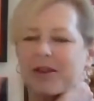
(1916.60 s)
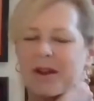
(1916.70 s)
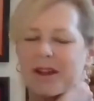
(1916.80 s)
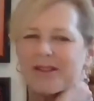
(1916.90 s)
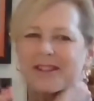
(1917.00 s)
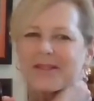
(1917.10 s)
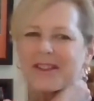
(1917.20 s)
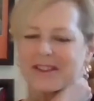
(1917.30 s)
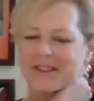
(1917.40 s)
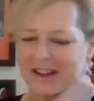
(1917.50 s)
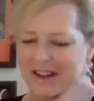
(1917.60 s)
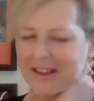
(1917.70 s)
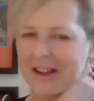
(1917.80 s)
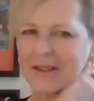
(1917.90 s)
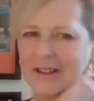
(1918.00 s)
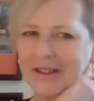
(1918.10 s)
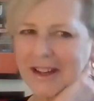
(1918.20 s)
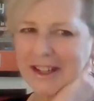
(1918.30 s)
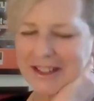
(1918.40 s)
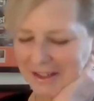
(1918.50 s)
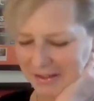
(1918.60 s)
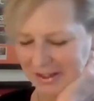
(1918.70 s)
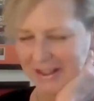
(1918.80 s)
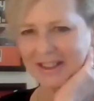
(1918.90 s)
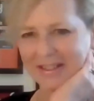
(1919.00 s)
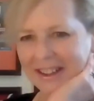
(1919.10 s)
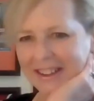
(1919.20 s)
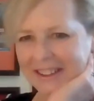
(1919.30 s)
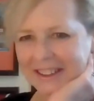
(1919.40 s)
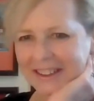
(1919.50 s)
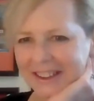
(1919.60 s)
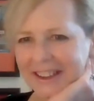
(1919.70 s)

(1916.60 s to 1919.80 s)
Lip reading: the way you deal with your son, I thought was a great story as well. So